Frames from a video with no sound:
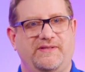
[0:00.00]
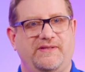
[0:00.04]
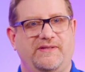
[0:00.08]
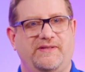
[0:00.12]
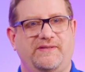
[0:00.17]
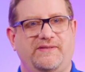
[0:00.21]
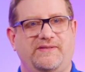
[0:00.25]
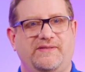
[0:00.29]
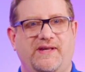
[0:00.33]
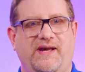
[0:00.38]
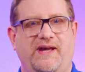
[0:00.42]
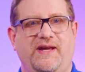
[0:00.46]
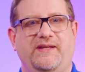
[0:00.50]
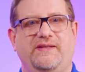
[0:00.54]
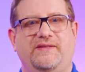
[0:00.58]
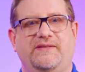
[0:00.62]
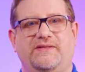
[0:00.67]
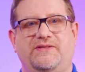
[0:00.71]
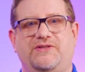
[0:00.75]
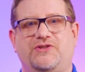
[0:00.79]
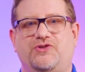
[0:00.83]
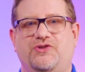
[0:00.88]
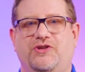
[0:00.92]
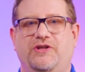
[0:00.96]
designed
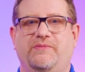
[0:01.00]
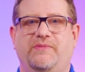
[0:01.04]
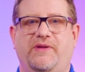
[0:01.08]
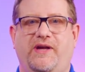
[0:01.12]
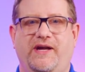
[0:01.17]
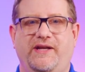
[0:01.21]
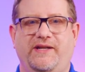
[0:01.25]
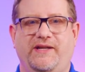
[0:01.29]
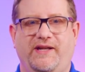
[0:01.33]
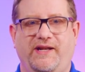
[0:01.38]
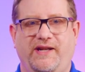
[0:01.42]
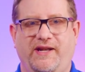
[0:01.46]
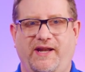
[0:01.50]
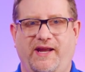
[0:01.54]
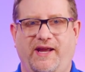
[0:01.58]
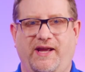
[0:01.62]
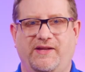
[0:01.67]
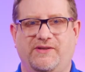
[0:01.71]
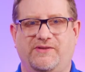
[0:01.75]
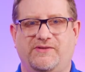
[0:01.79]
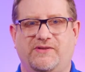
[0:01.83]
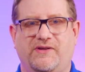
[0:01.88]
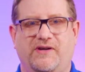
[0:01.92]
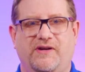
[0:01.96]
to streamline and
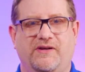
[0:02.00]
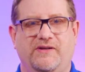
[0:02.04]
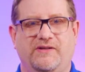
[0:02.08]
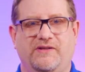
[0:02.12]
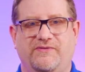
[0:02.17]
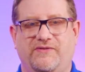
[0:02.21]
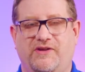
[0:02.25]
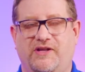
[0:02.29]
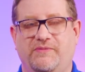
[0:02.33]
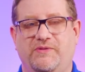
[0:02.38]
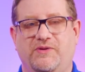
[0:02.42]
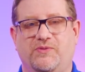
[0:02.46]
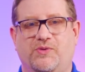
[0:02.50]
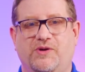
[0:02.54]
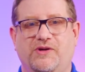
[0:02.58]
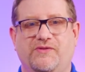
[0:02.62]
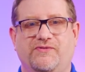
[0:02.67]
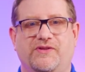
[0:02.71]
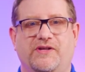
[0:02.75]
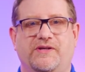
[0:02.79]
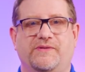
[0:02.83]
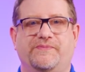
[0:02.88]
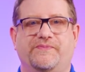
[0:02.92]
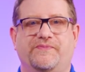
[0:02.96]
enhance our development
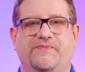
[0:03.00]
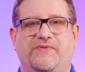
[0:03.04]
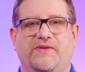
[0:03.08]
workflow.